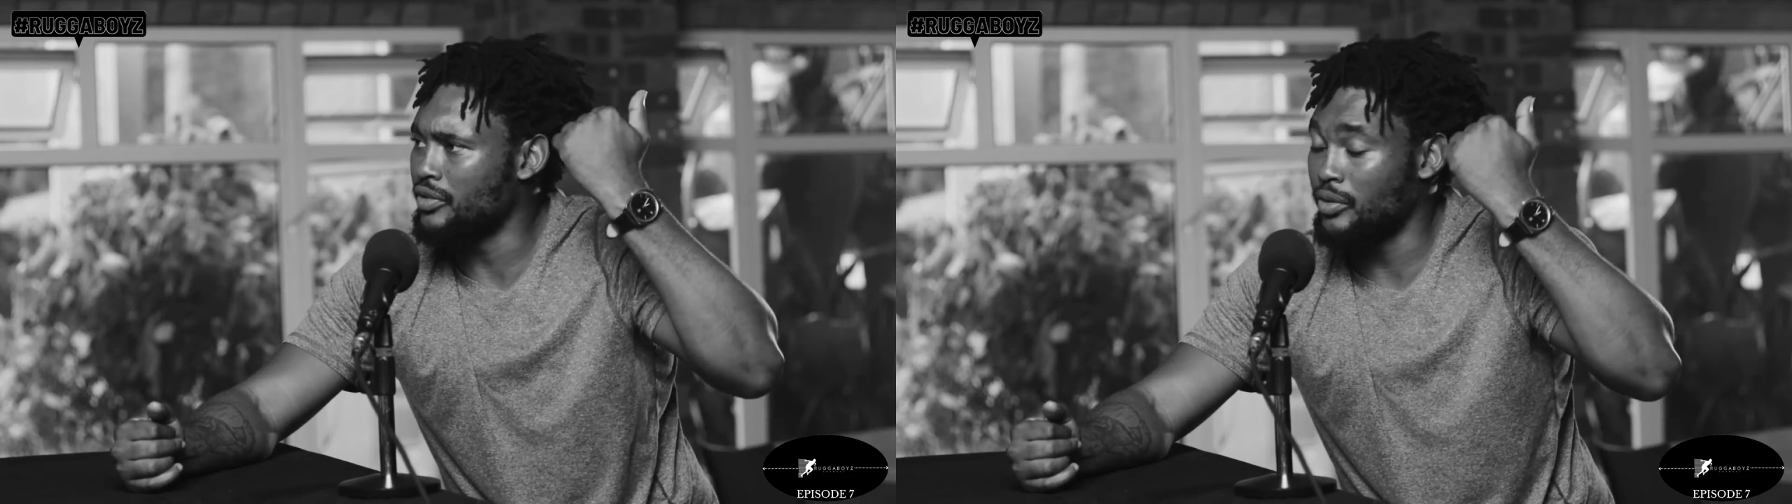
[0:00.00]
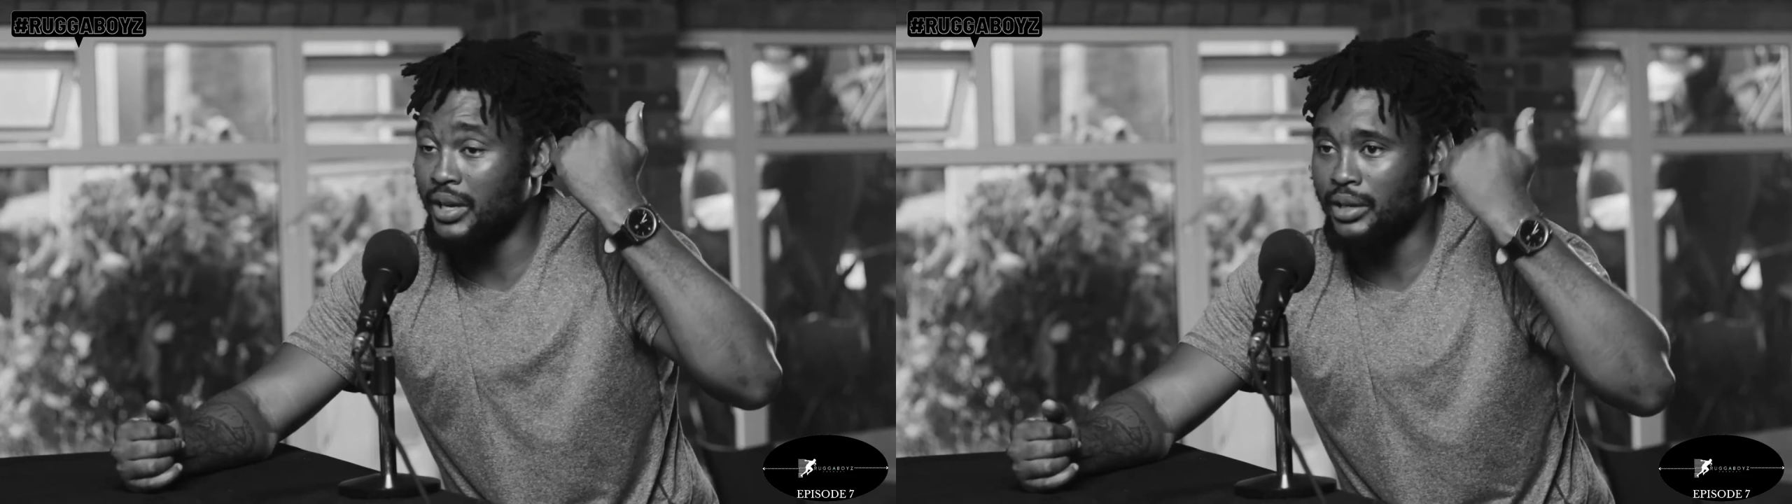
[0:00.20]

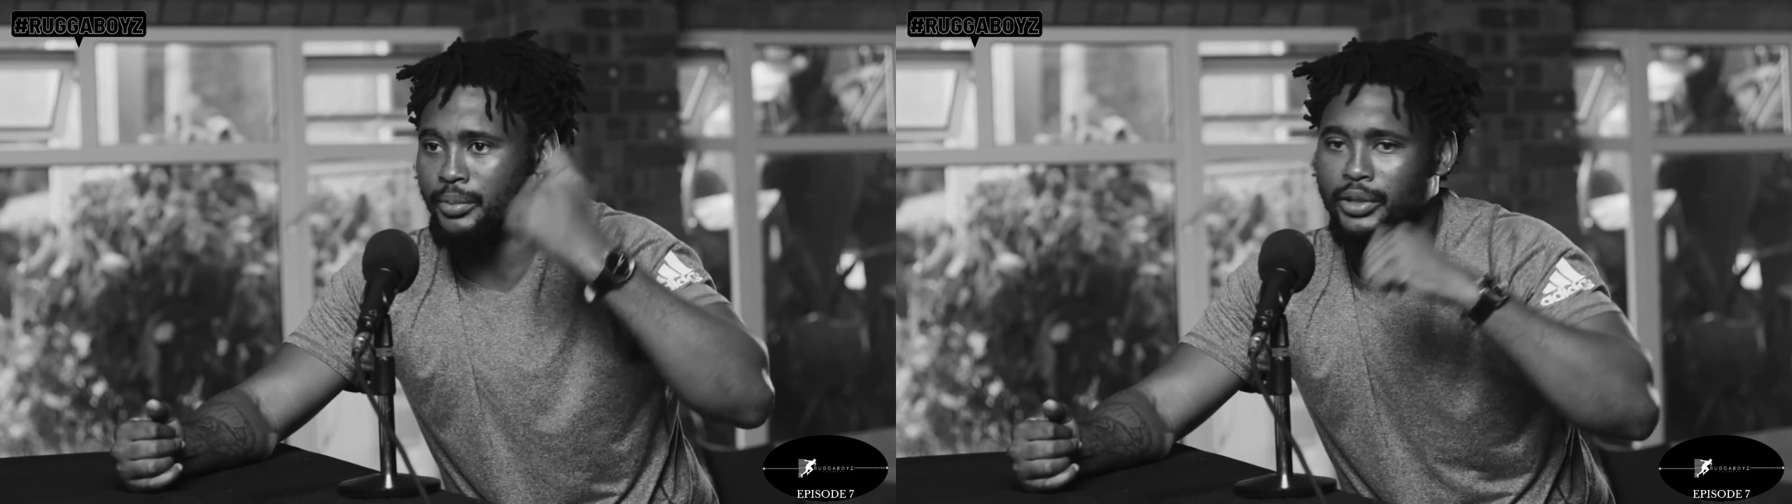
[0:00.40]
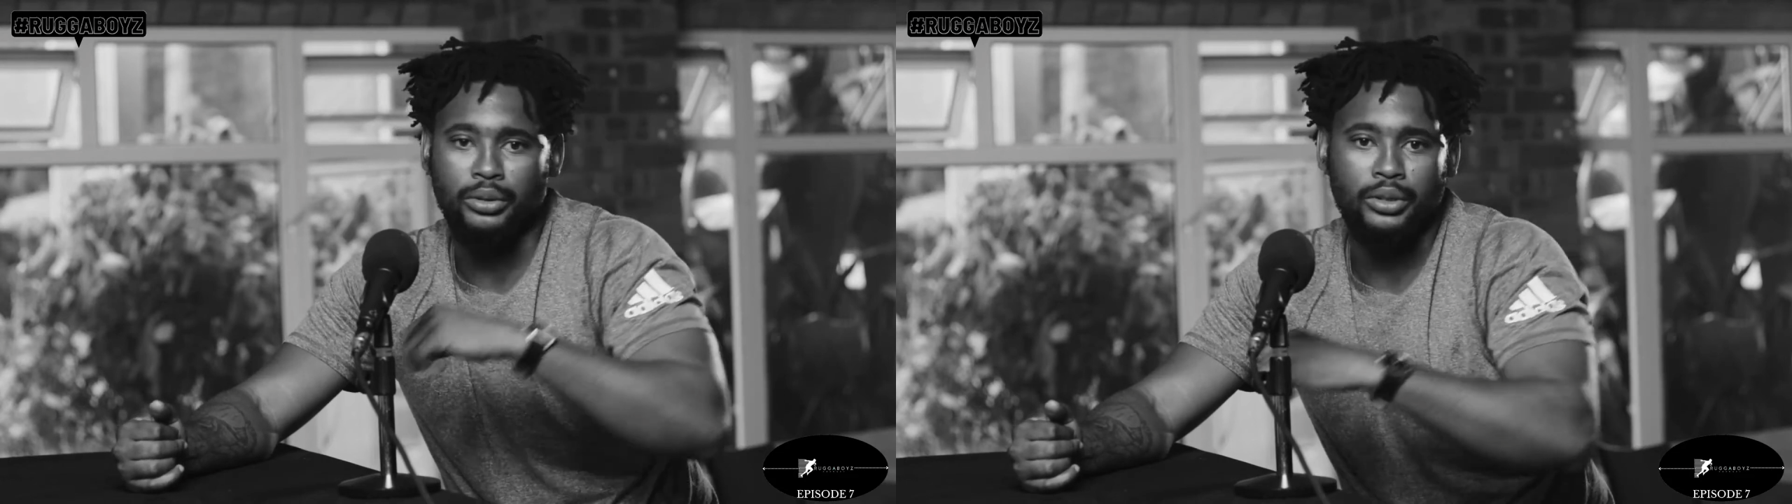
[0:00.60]
from
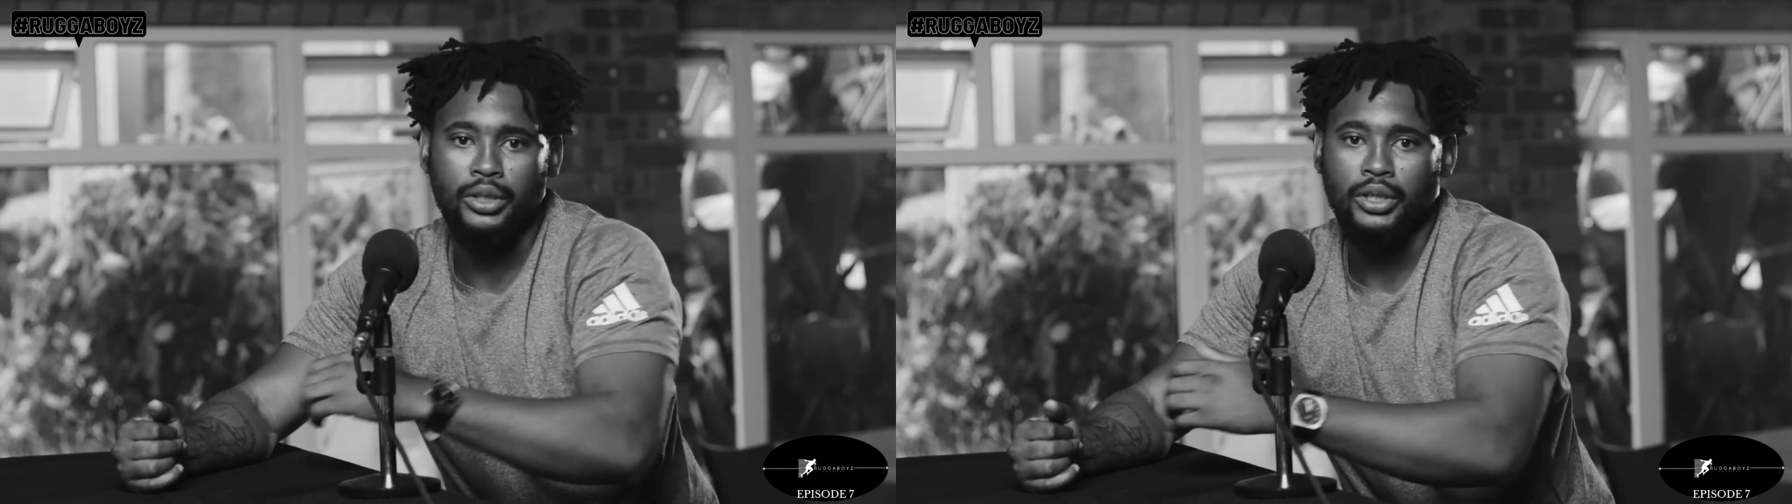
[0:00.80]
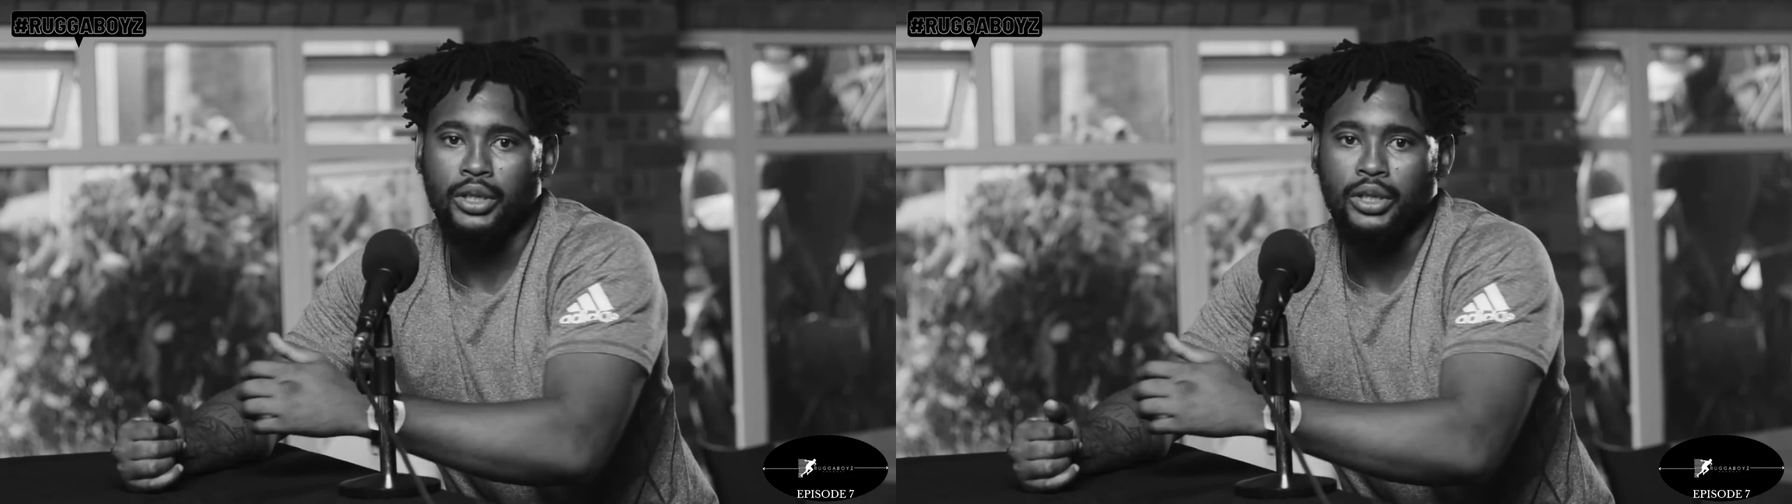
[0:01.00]
Ermelo.